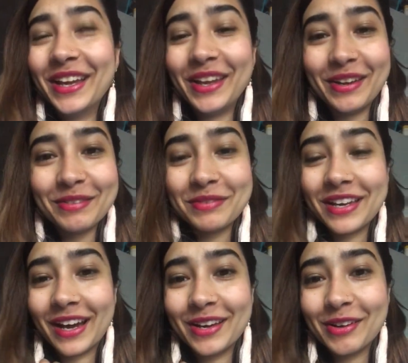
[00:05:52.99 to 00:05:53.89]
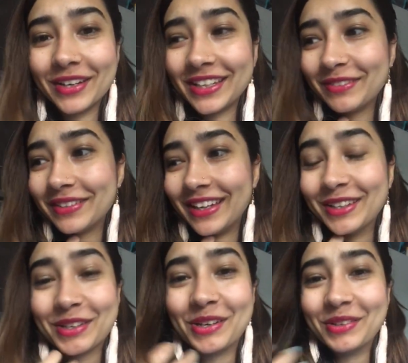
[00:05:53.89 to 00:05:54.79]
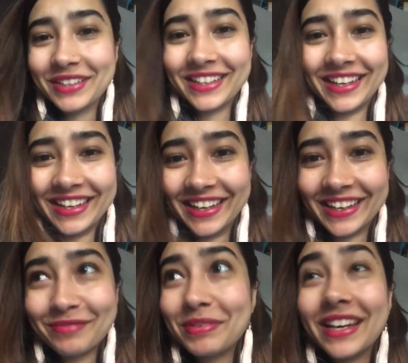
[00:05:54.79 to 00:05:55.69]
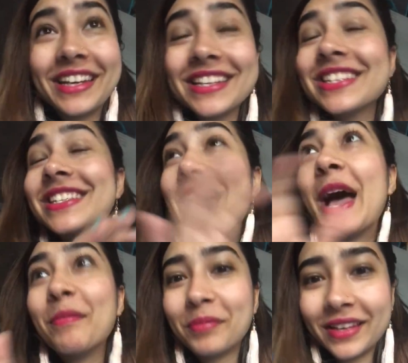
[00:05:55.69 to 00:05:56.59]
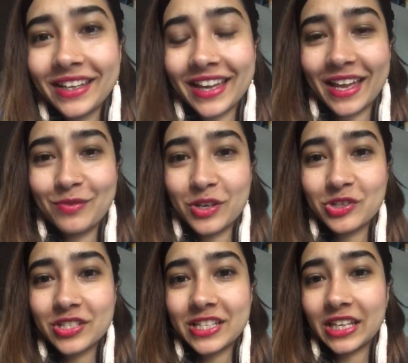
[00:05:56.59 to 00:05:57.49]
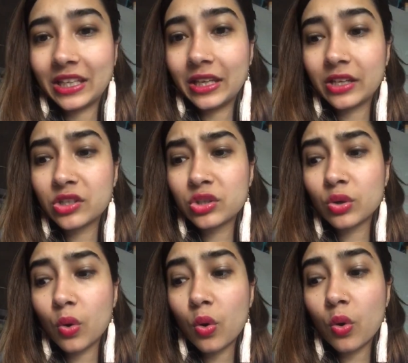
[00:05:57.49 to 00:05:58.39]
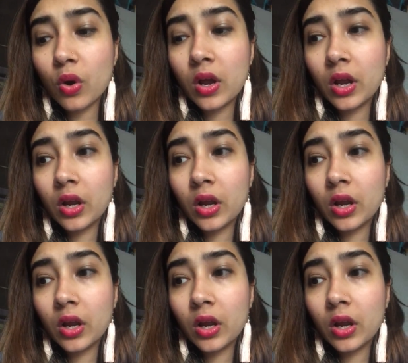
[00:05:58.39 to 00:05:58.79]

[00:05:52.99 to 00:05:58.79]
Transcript: We are not even included in it, but it is just happening, and we are just taking it so